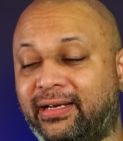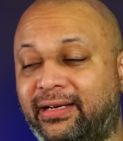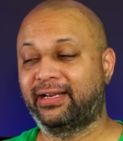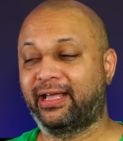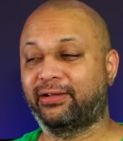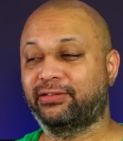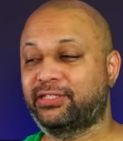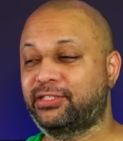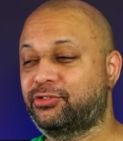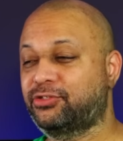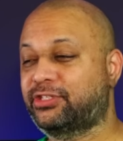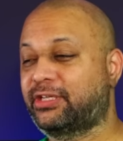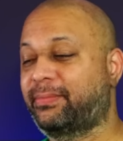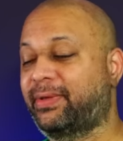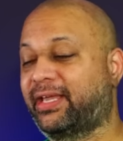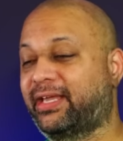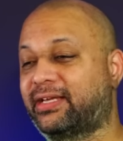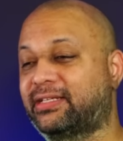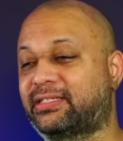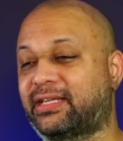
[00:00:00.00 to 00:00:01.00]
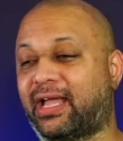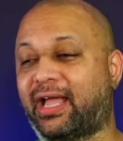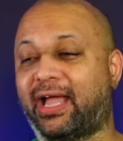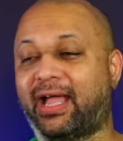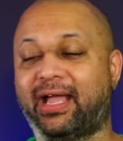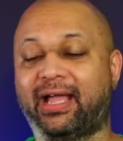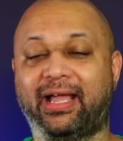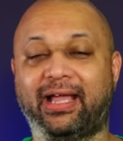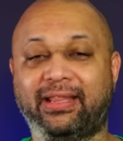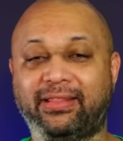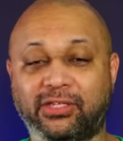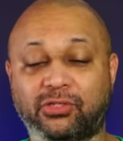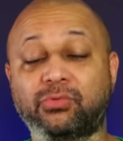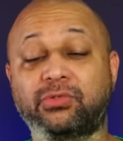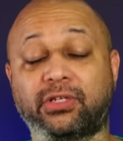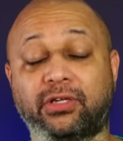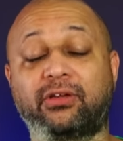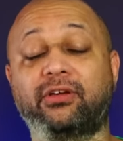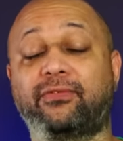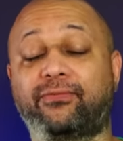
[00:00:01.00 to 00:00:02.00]
Now, it's interesting because uh, this
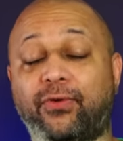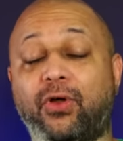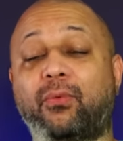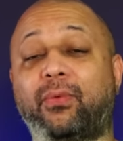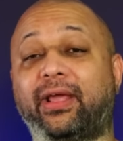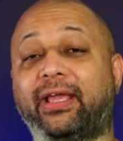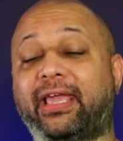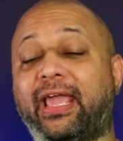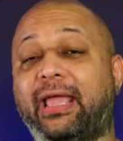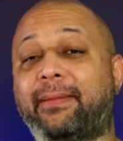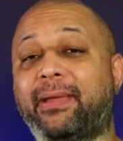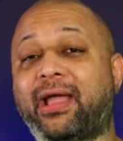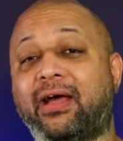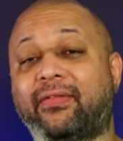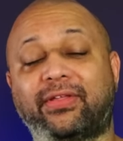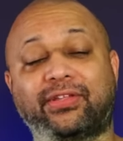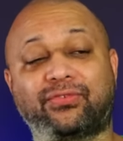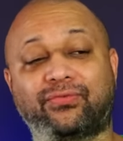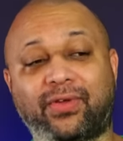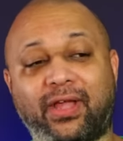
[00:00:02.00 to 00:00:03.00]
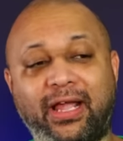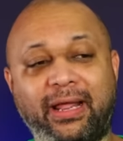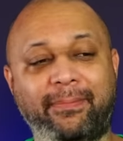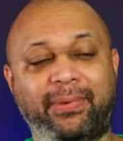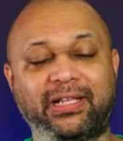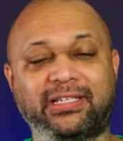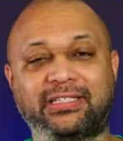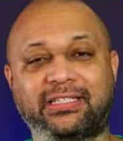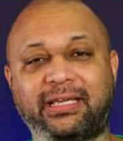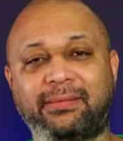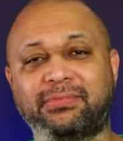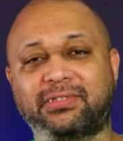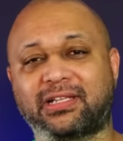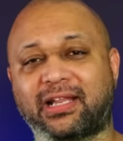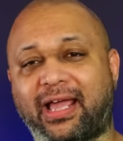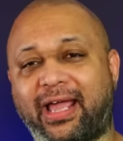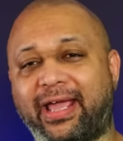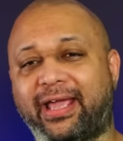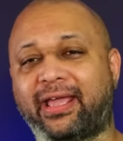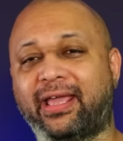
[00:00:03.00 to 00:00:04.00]
was a good phone when it came out, that's fine, but it seems
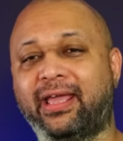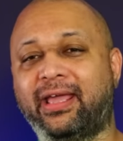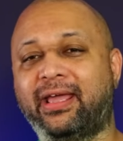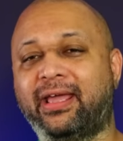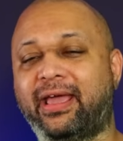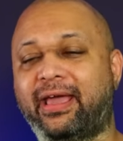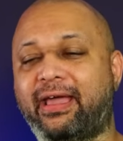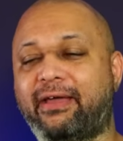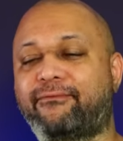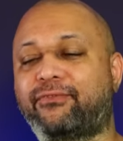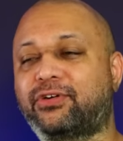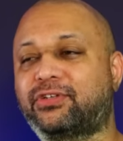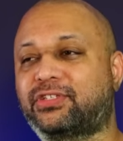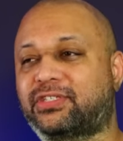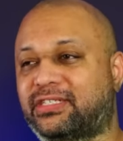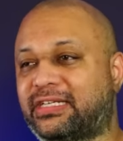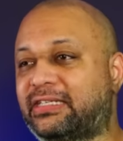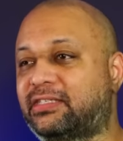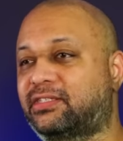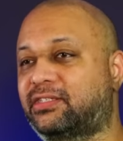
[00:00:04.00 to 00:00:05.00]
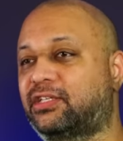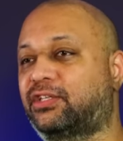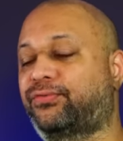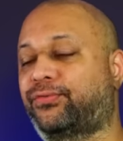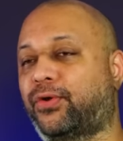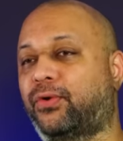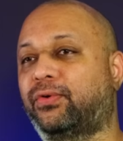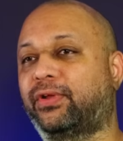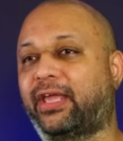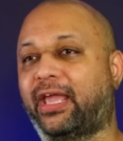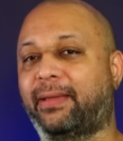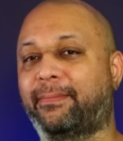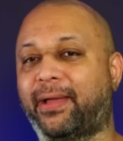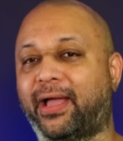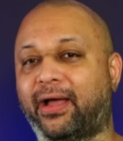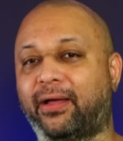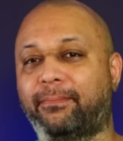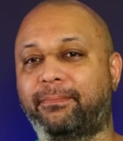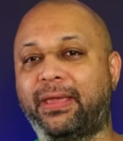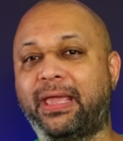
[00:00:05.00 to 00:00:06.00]
like ever since this phone came
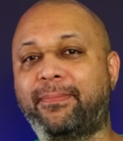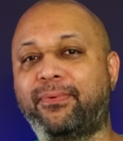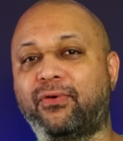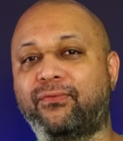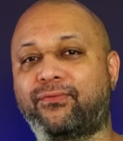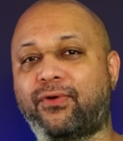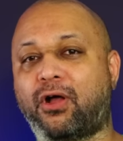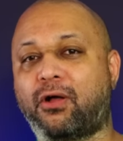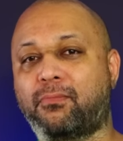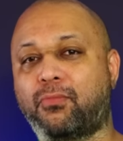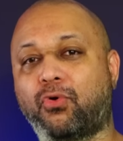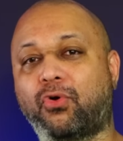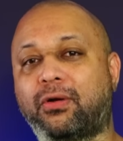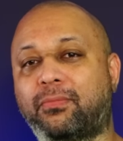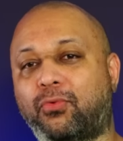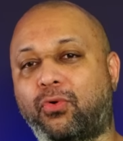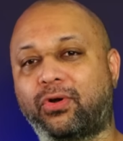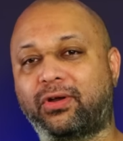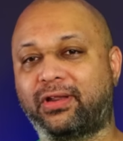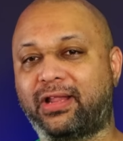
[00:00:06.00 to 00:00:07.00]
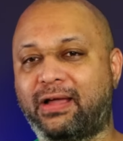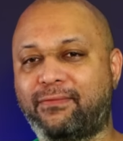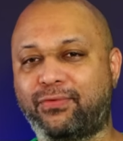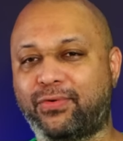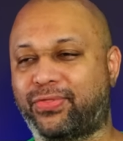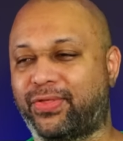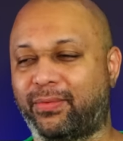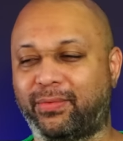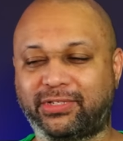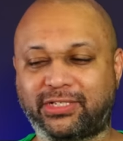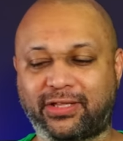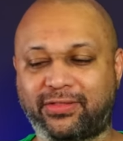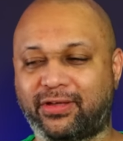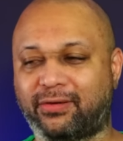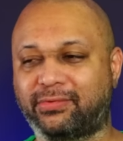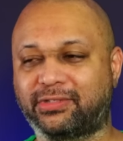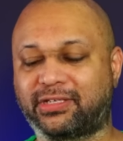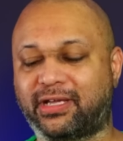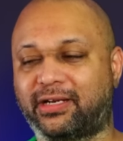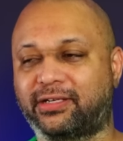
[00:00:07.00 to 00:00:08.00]
out, people fall more and more in love with it, which I
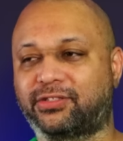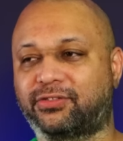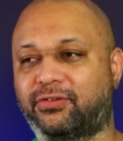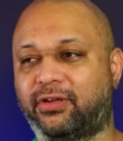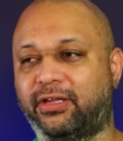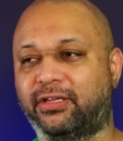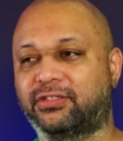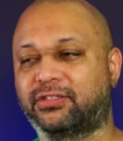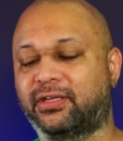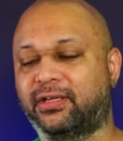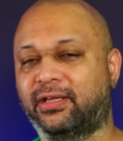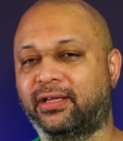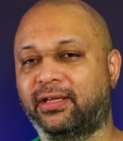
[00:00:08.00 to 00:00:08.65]
thought was kind of strange.